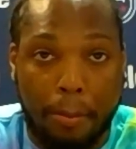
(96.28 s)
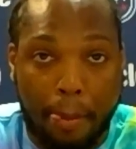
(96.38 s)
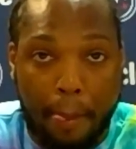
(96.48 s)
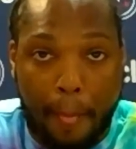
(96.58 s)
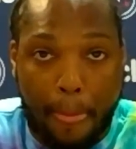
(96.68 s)

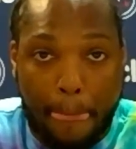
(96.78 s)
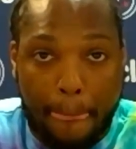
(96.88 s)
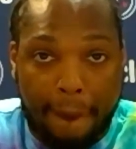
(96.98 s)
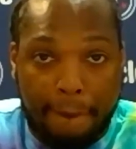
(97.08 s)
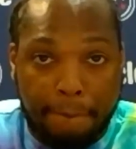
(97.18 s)

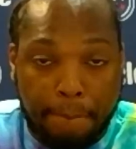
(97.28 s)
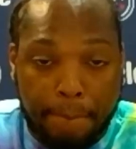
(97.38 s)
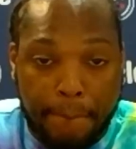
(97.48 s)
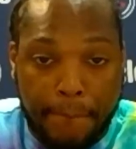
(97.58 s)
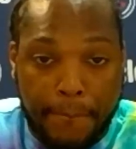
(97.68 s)

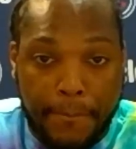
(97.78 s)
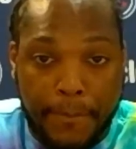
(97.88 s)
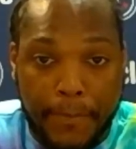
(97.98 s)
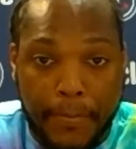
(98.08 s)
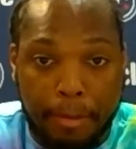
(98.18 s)

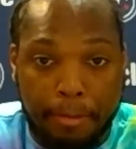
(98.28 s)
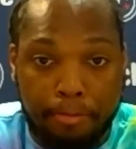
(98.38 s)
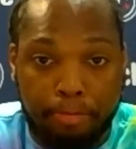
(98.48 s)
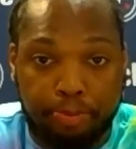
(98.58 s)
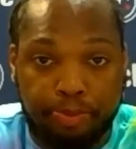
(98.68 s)

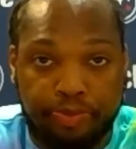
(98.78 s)
No one is speaking in this clip.